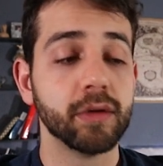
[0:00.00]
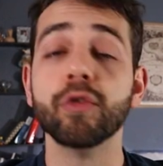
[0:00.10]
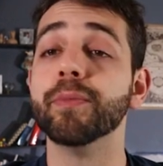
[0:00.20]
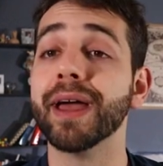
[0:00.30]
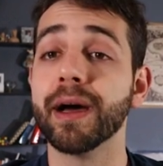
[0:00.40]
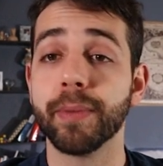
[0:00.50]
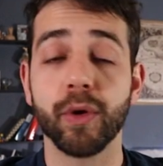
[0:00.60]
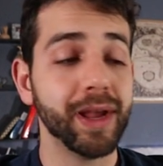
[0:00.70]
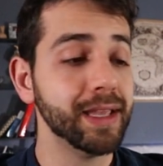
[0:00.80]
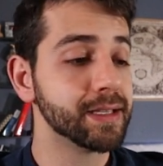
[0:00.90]
Will be
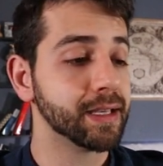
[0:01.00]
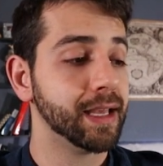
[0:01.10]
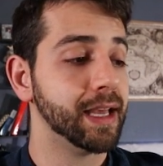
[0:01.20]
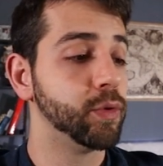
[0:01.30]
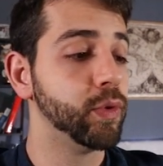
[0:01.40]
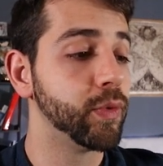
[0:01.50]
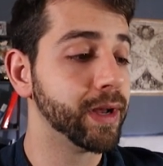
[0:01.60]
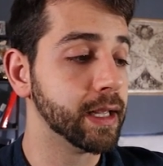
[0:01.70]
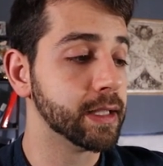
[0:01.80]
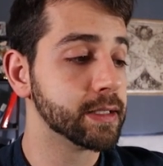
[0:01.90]
upgrade and we
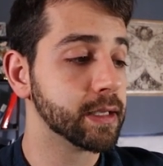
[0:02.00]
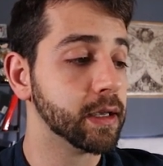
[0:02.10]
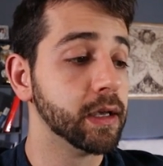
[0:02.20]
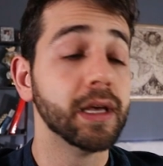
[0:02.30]
run it.